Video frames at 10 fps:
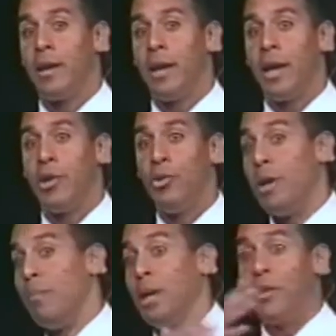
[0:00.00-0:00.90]
And you
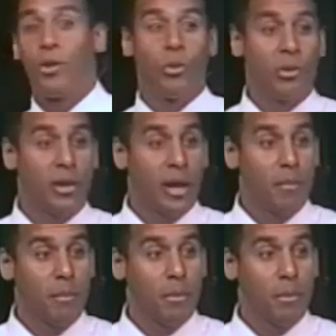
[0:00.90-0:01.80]
didn't mean to do it to them?
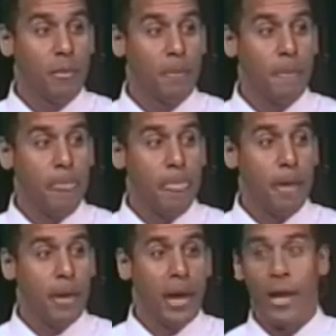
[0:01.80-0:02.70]

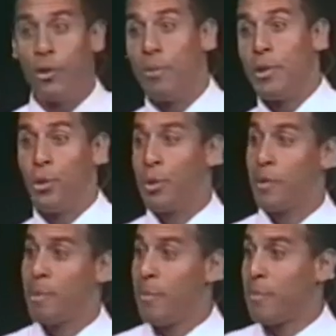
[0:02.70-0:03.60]
And you've been doing it to
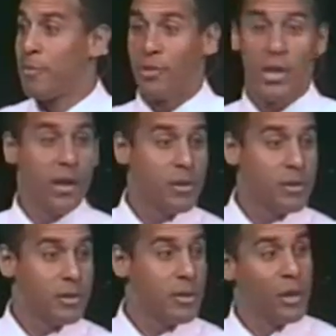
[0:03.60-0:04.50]
people for years
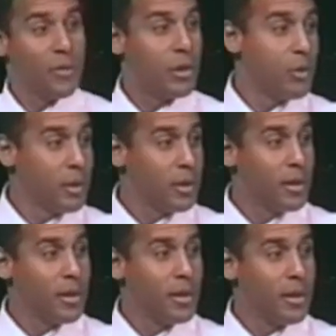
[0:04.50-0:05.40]
and you never knew it?
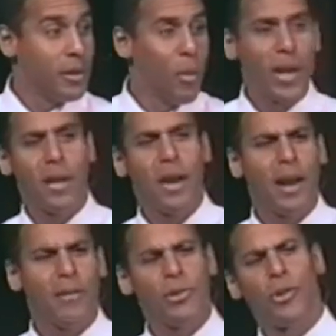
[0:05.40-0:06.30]
Why didn't God
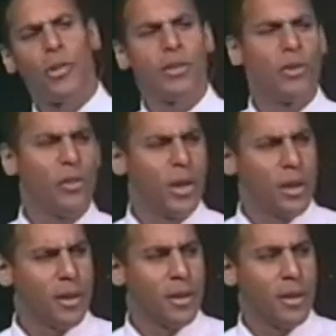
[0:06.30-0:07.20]
ever show that to you then?
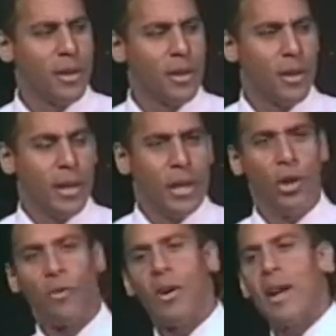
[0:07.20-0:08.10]
You
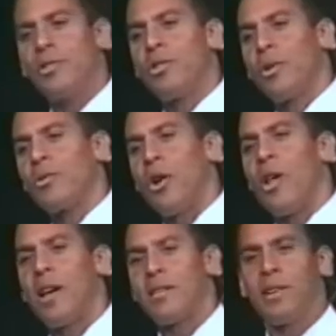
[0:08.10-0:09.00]
know, if God showed us
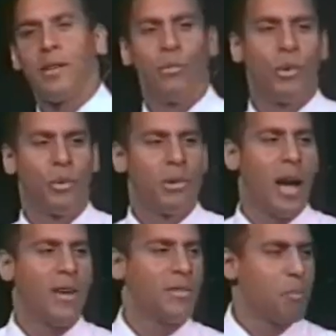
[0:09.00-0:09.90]
all our sin, we would
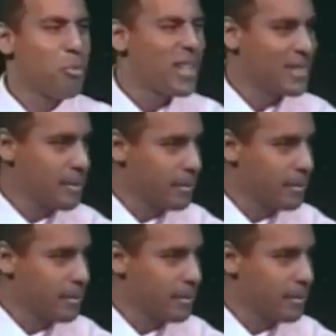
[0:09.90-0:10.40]
die of depression.